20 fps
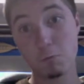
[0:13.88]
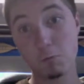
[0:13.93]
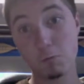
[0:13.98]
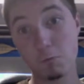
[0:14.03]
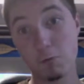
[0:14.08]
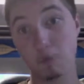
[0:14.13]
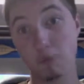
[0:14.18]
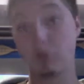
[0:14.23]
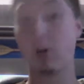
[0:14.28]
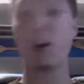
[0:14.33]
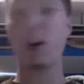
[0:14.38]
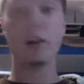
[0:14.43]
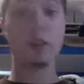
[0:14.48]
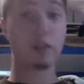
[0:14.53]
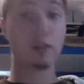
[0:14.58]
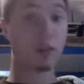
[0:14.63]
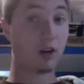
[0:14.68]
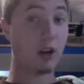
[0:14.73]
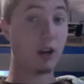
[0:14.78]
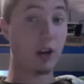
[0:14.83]
If you are,
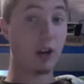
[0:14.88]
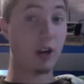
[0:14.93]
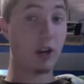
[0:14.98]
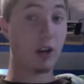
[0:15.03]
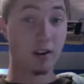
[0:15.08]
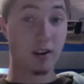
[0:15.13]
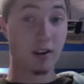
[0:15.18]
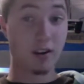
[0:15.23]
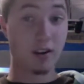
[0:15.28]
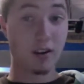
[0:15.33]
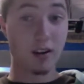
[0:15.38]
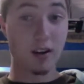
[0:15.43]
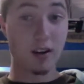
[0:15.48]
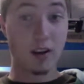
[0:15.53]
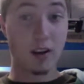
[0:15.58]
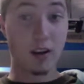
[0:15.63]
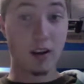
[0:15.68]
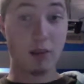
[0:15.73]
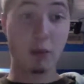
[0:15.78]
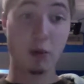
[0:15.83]
you're good.
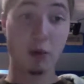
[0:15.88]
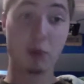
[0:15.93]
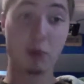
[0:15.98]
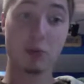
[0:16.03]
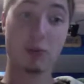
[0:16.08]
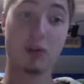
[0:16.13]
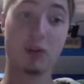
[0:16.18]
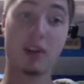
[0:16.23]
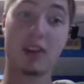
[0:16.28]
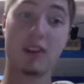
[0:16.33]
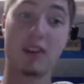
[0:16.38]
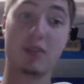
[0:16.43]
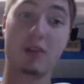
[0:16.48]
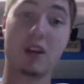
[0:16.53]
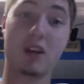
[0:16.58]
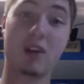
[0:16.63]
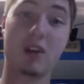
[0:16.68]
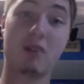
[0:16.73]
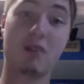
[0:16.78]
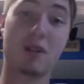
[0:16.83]
But most people, I think,
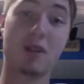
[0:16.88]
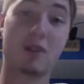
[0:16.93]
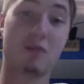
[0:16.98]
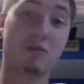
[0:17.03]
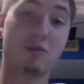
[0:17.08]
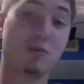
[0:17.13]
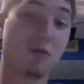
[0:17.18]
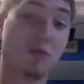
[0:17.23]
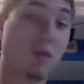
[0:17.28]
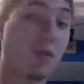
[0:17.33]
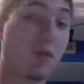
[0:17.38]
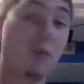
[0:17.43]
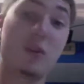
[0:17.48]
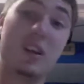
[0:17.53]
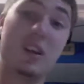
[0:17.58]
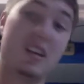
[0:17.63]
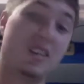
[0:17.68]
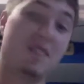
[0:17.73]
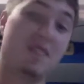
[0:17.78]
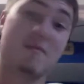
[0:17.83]
would have like
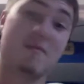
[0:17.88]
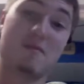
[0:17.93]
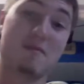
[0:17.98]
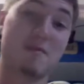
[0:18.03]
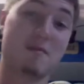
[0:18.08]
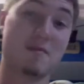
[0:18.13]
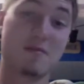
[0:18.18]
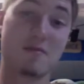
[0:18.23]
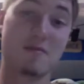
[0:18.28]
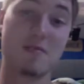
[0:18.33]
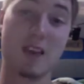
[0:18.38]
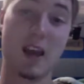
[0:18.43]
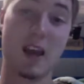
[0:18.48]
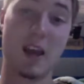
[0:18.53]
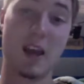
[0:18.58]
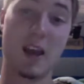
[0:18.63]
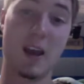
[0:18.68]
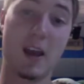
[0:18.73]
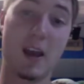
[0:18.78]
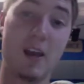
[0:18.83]
3.
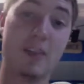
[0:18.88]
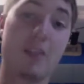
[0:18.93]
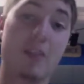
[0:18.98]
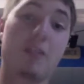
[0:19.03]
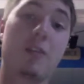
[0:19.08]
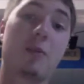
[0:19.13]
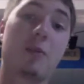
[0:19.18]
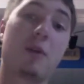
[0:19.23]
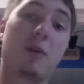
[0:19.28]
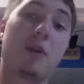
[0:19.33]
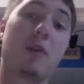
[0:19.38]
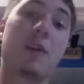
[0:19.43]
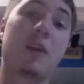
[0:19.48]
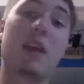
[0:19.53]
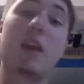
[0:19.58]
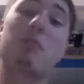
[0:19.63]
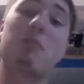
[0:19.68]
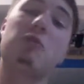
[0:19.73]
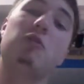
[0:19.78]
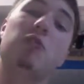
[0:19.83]
And then throughout the
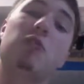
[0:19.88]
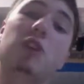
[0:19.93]
game, you would